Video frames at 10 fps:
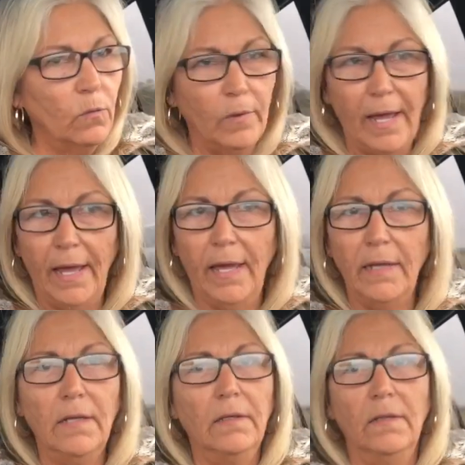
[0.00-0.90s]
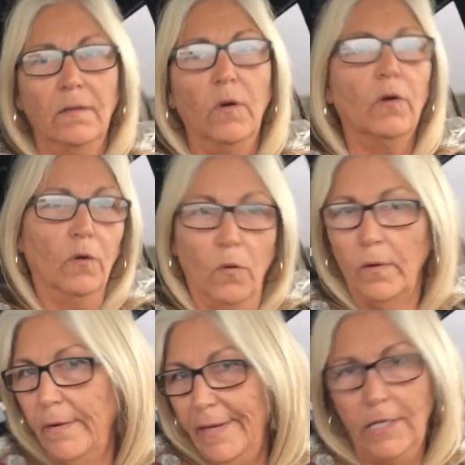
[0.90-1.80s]
red or
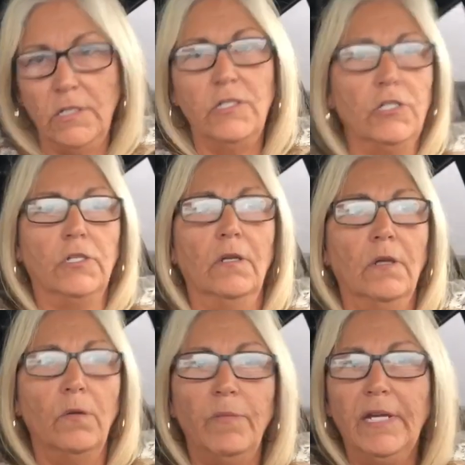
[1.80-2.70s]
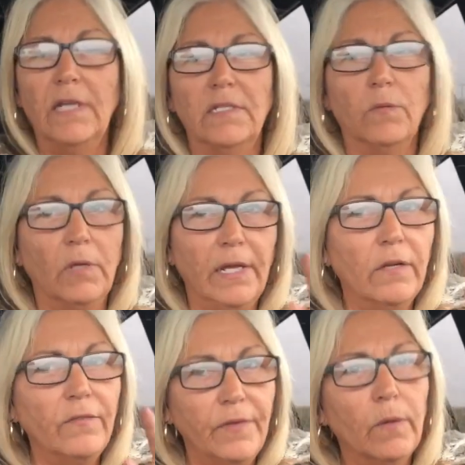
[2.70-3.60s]
orange, because it will
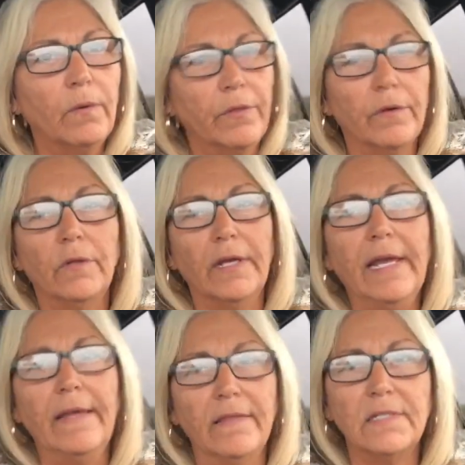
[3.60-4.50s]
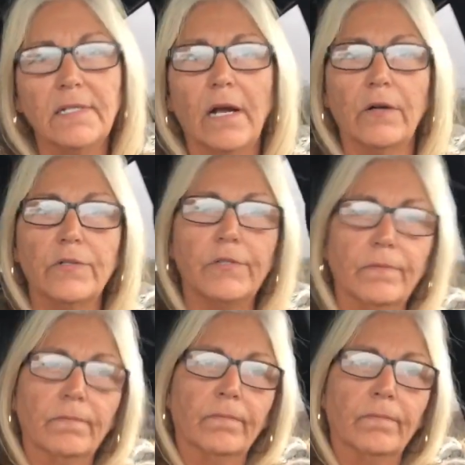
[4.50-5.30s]
interfere with her looking at the stars.